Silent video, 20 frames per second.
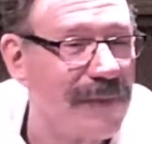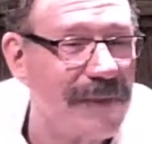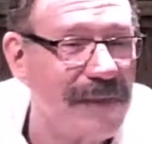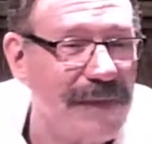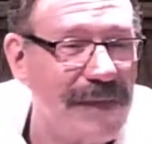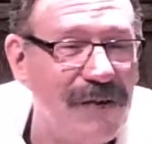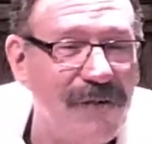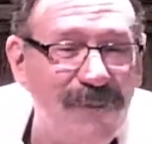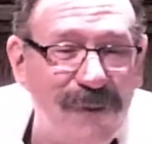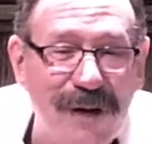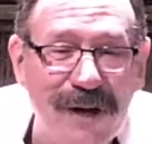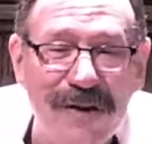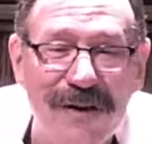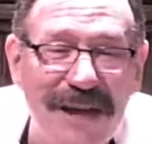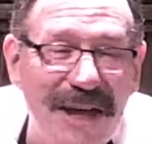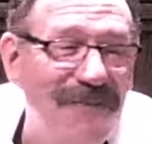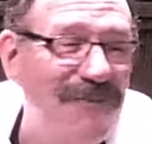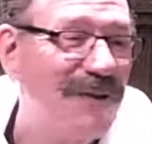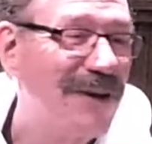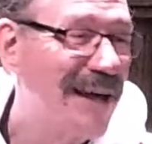if we are
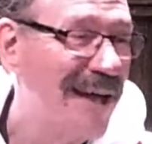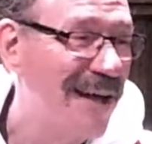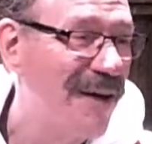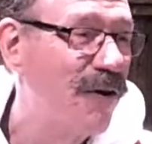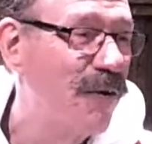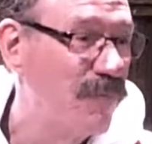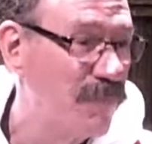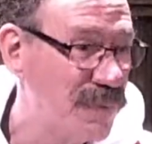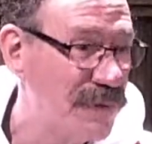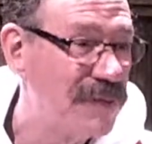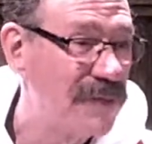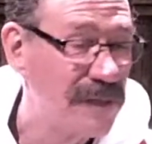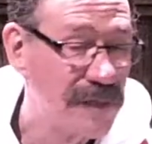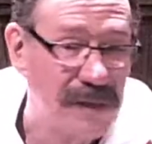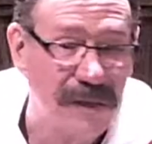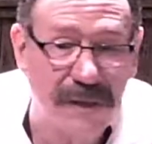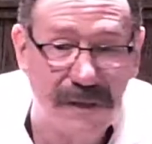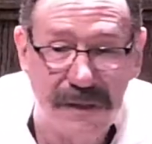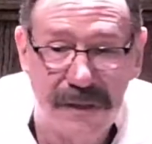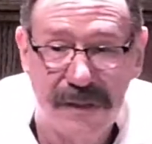never helped,
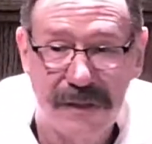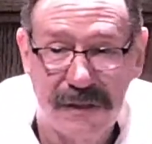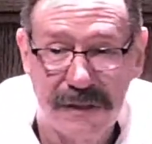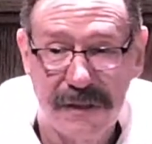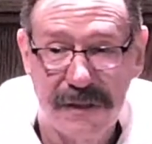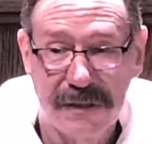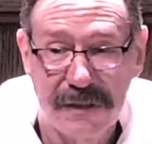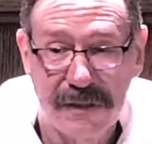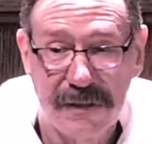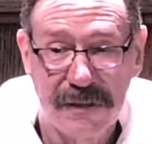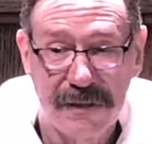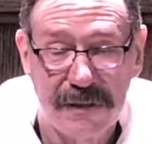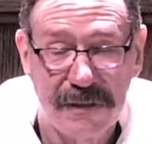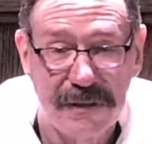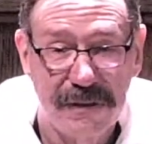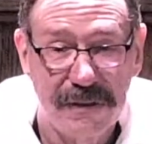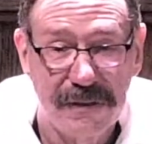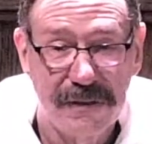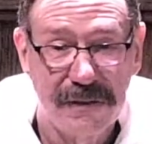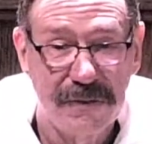
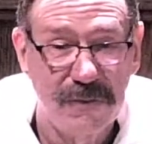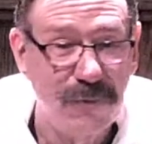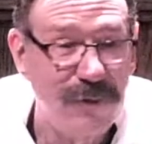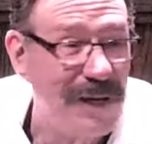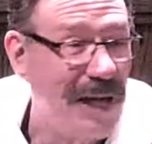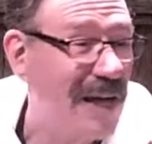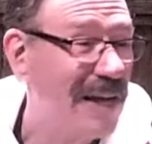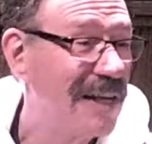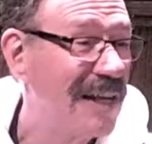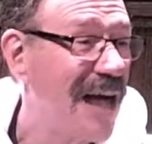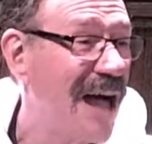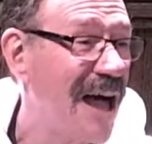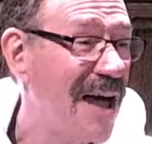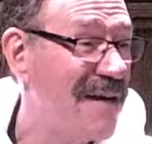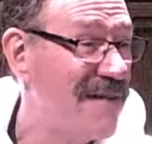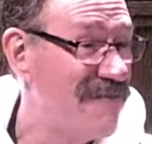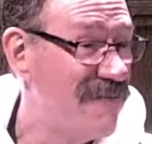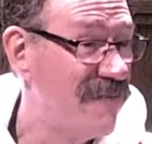we're not alive.